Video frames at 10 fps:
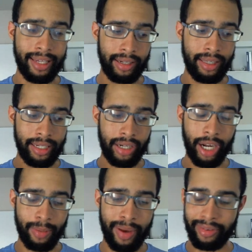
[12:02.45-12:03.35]
they
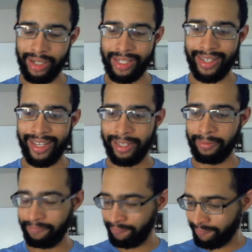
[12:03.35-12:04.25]
talk about, it's
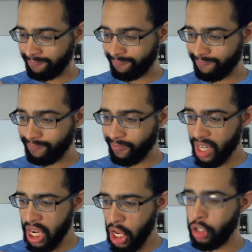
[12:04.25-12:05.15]
like,
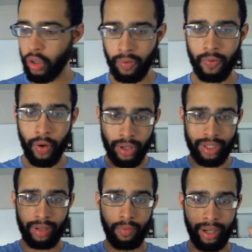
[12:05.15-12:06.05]
don't
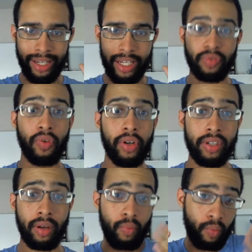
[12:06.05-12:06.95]
focus on what is,
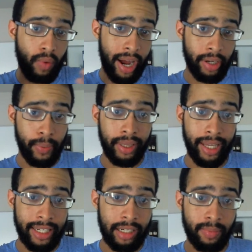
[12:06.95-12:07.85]
focus on how you would
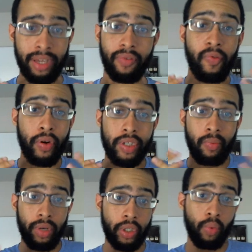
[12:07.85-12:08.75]
like it to be. Focus
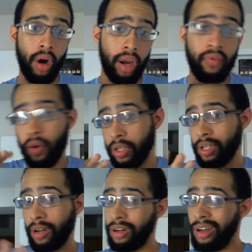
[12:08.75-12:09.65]
on what you want.
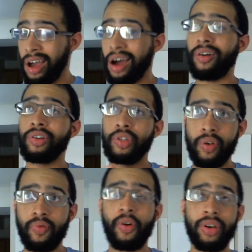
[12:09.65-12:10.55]
Focus on
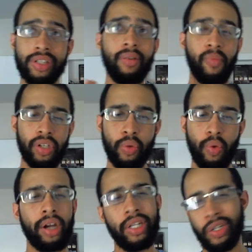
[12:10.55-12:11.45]
what you
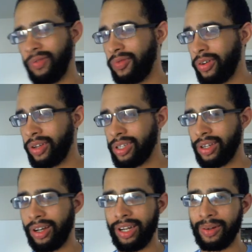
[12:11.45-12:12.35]
want. Don't
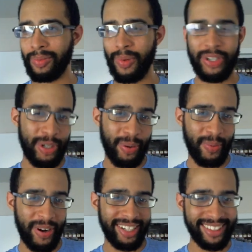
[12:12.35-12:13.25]
focus on what you don't
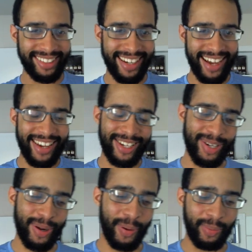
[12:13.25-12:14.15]
want.
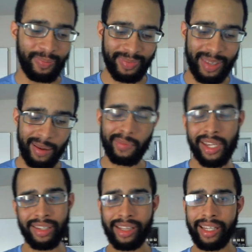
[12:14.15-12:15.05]
So
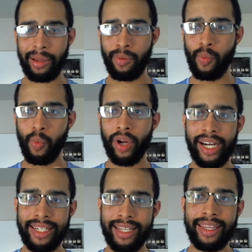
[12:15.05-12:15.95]
basically, what
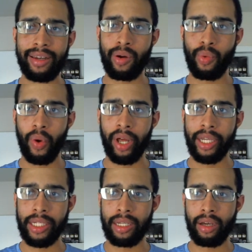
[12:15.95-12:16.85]
I did
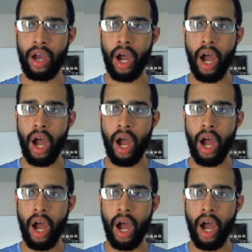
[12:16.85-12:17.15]
was,